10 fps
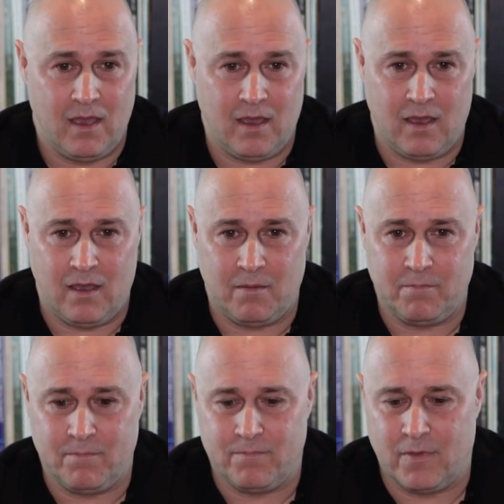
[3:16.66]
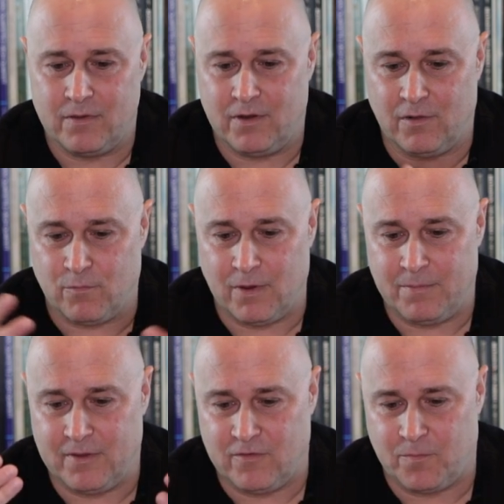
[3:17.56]

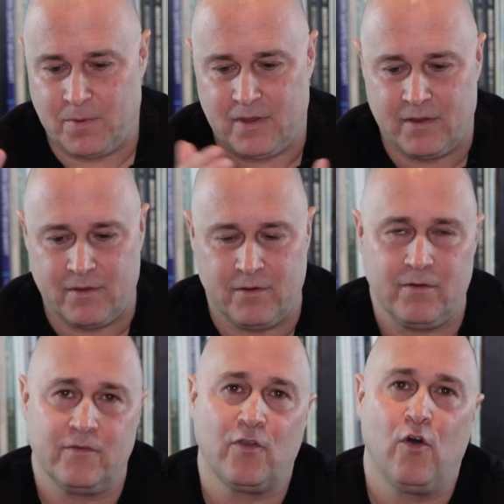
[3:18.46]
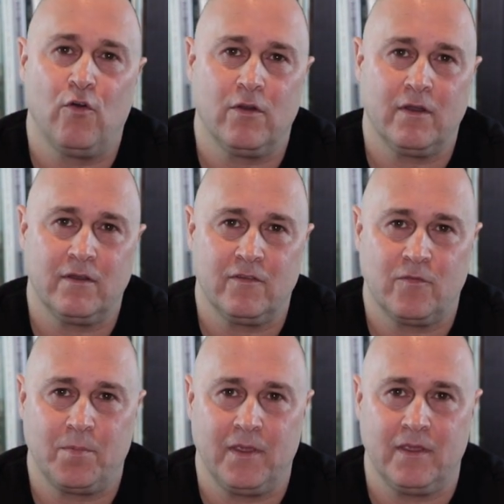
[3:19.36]
ribbon speakers, horn
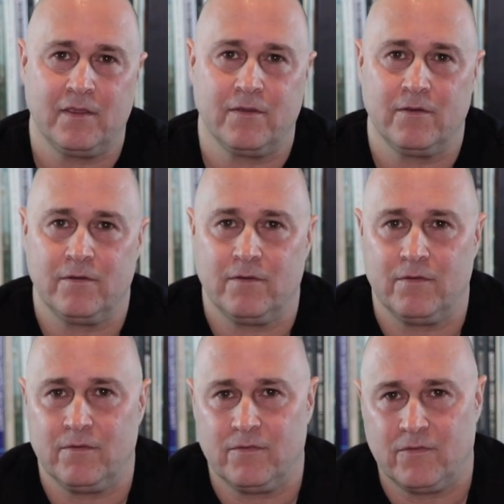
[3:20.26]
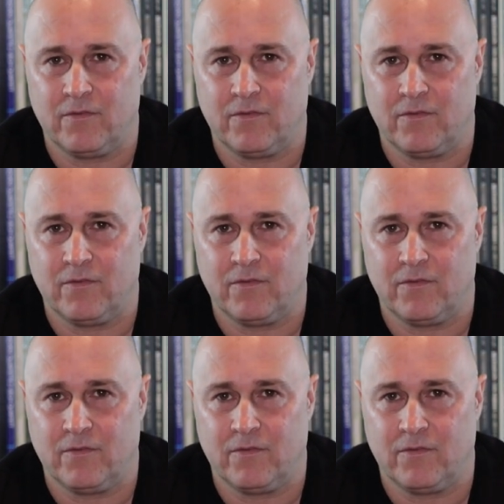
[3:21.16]
speakers,